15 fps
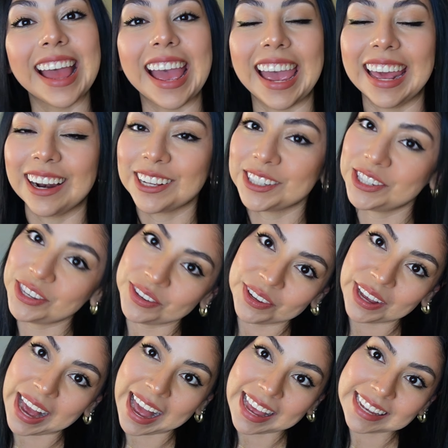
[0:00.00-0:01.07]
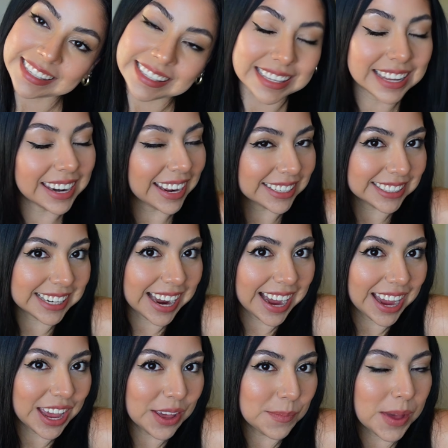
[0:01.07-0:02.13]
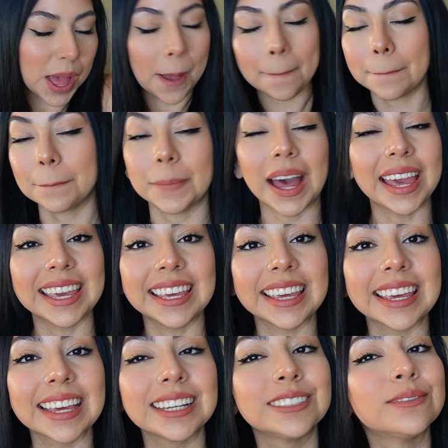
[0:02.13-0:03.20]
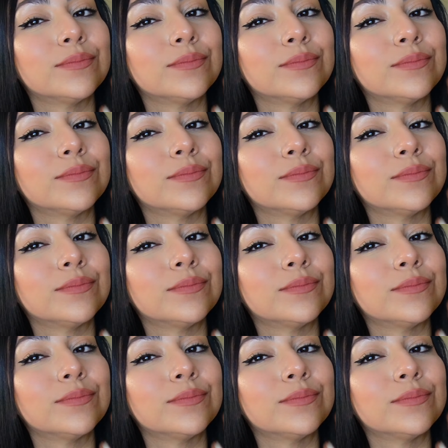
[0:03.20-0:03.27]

and I'll see you guys next time. Bye.